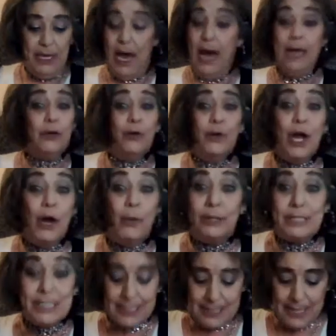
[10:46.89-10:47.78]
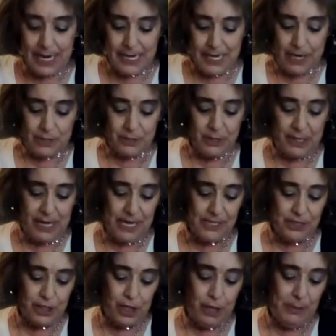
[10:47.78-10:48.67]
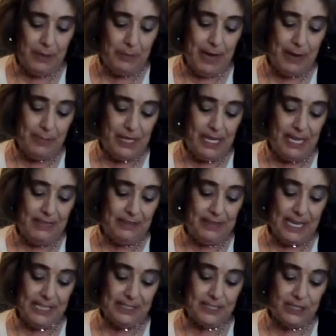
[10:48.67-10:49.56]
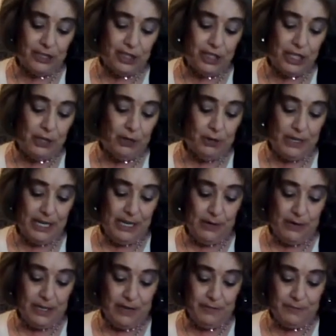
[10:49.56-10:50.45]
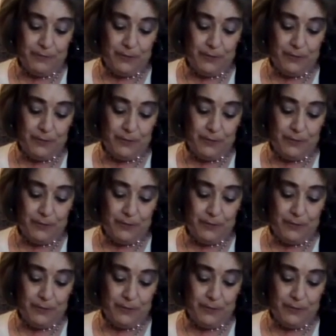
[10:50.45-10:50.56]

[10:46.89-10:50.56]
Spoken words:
I don't know what this guy knows, okay, assuming maybe that he thinks that she got her hair cut